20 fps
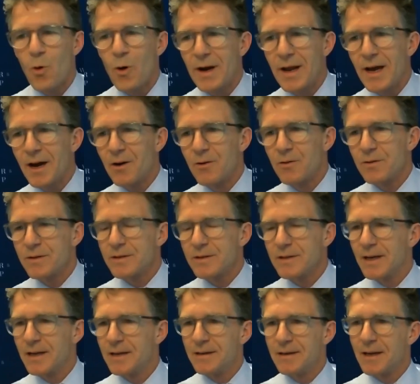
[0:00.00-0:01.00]
point out
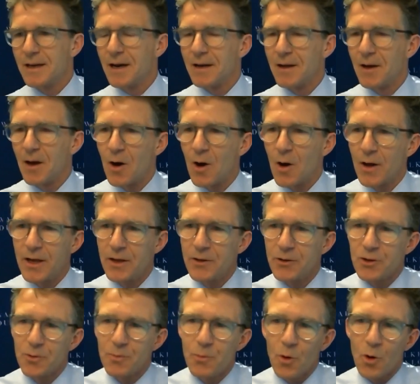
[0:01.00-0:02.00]
and uh, uh, uh, in
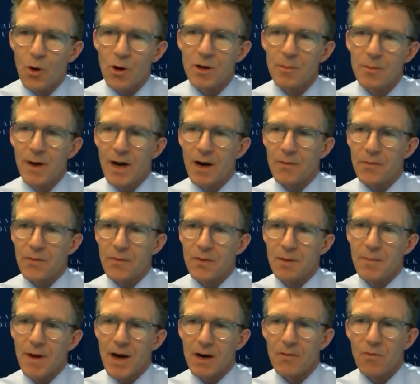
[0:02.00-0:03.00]
your book about
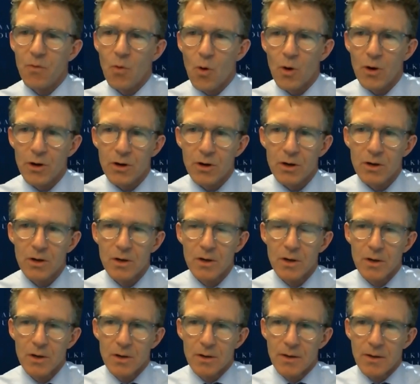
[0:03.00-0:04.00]
the amount of water
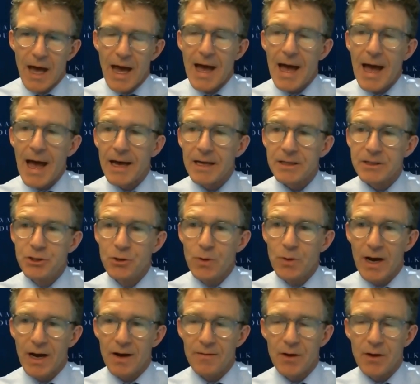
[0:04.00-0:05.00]
as
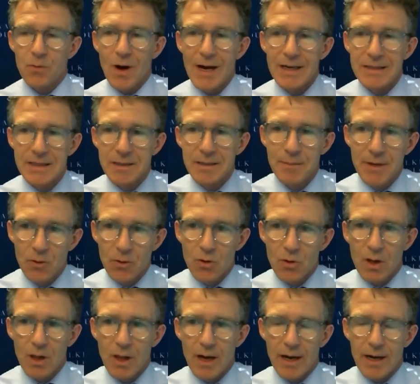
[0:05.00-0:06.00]
you have a rising middle
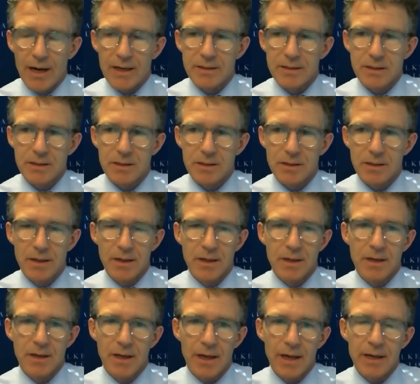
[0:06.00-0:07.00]
class
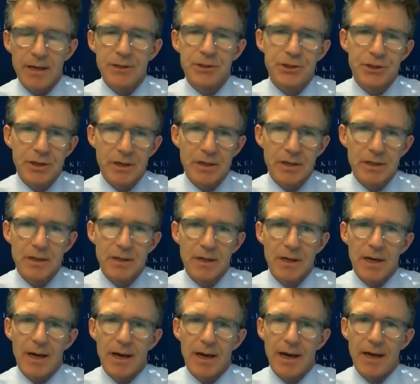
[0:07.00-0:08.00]
in Asia
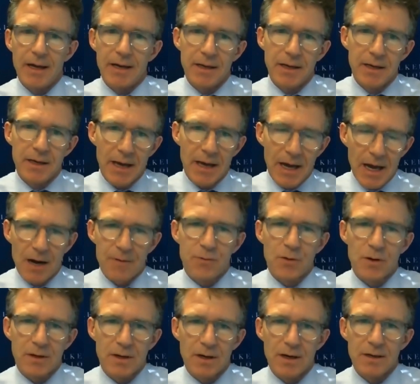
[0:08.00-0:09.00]
and in
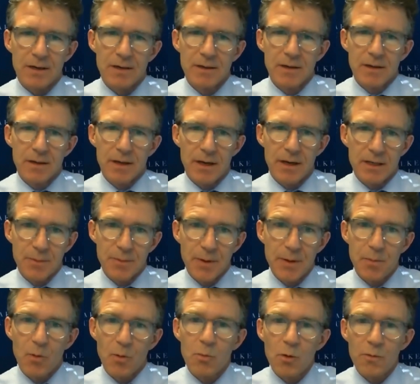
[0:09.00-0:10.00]
Africa, that as
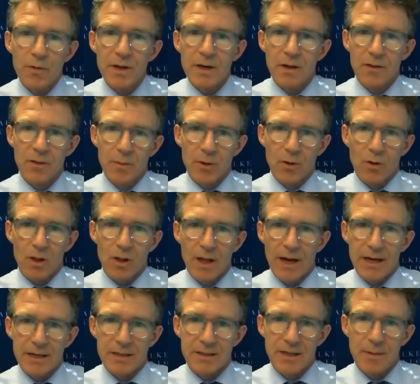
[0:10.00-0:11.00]
people move into the middle
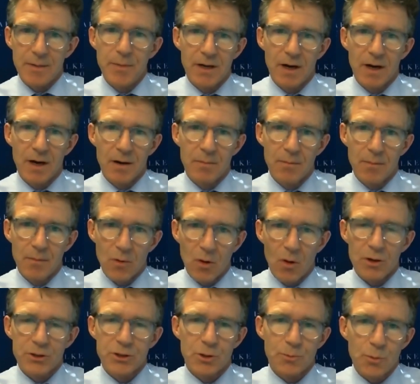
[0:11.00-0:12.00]
class, they become
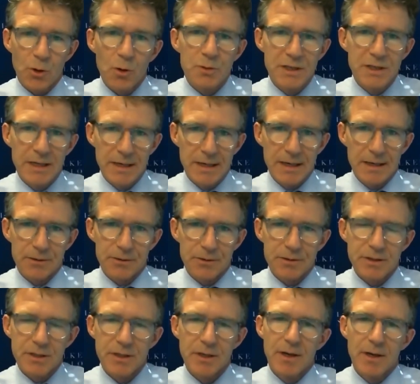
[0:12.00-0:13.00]
larger protein
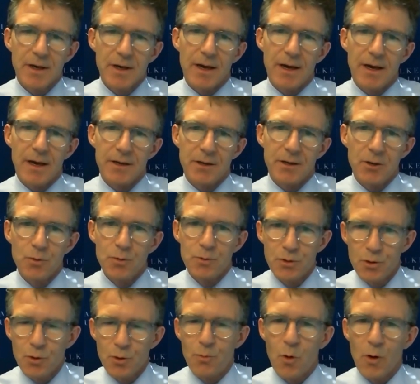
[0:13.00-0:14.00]
eaters. And you
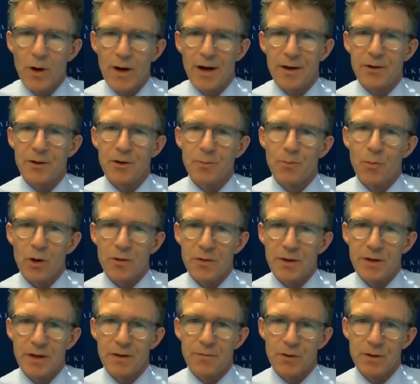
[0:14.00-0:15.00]
do point out in your book
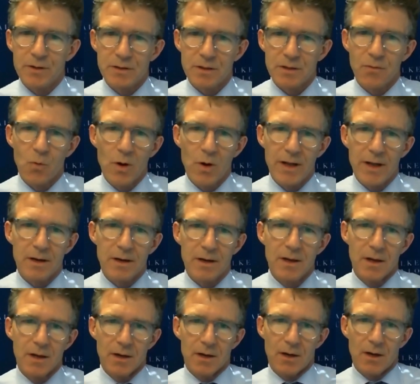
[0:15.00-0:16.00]
the difference of what it,
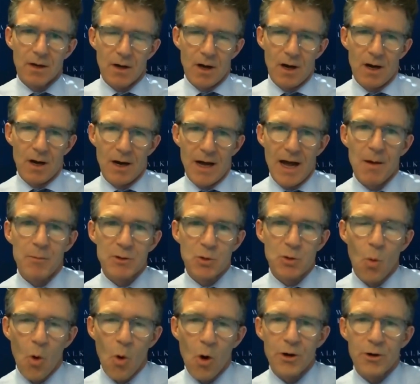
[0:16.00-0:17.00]
uh, how
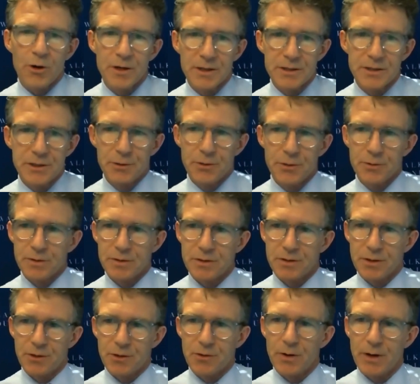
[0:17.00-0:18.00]
much water is
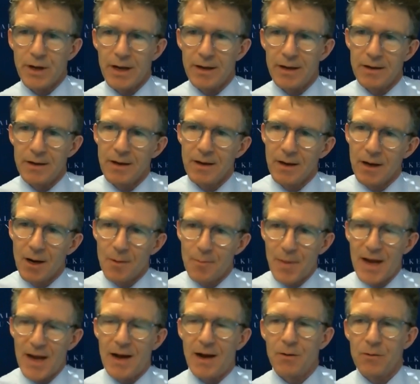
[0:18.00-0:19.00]
used to create a
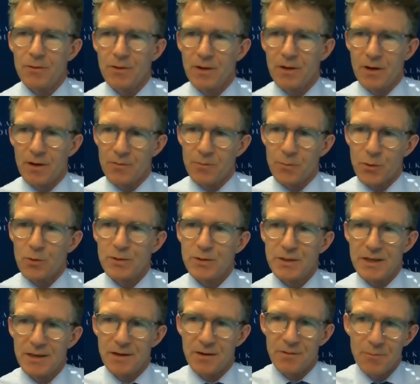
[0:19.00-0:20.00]
pound of
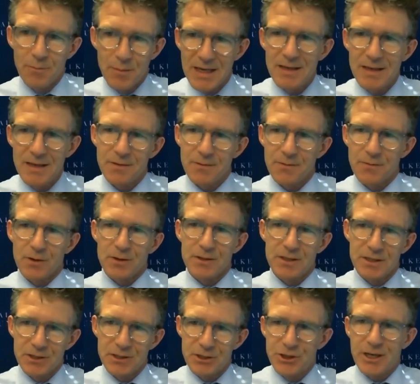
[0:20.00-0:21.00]
protein of meat
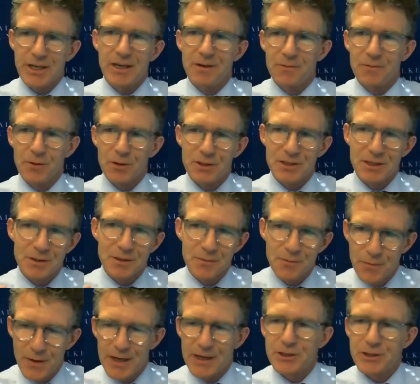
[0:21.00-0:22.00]
versus chicken versus
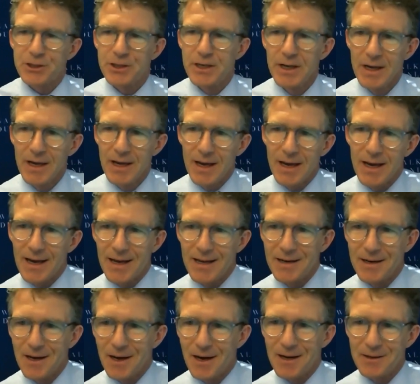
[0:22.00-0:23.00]
fish.
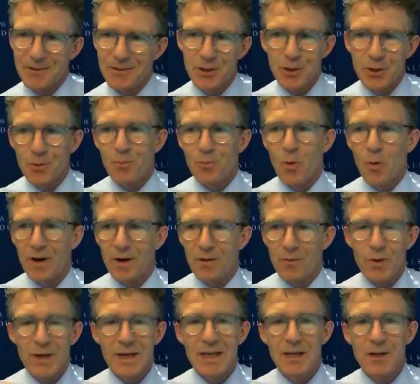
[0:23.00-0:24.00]
And uh, to your point
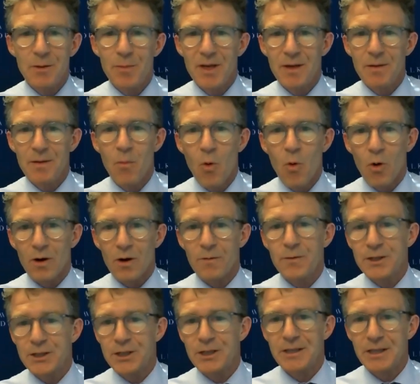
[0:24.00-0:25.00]
of we need to be more
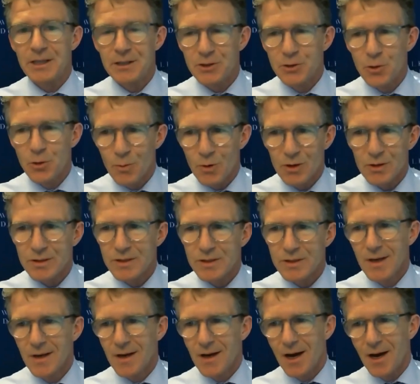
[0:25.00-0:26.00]
efficient consumers,
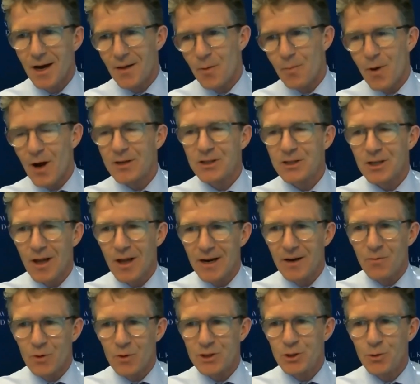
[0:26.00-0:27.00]
uh, the
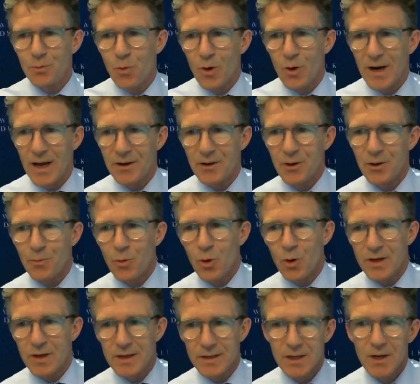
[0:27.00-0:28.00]
punchline of what you point out in your
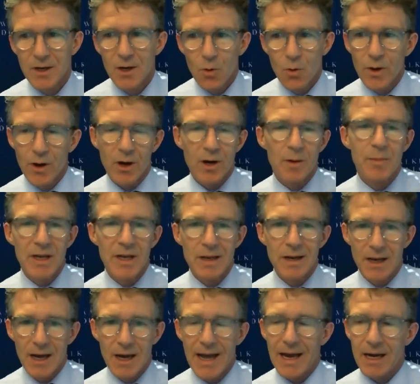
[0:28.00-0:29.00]
book is we ought to be
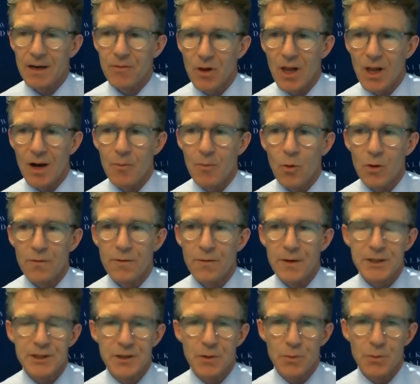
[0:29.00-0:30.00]
eating a heck of a lot more
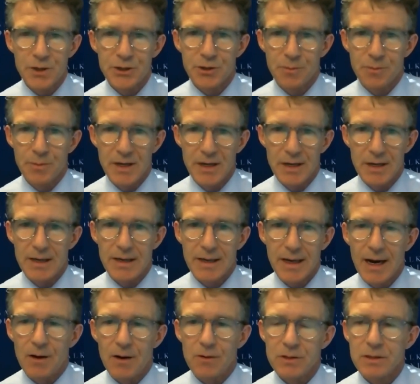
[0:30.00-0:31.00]
fish than we should be eating
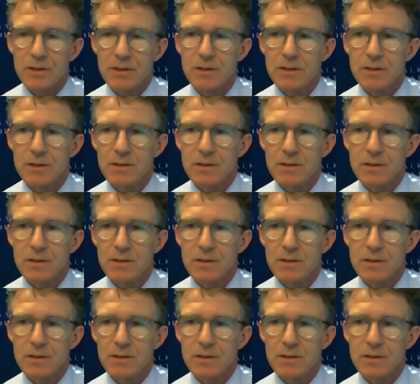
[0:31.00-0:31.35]
cows.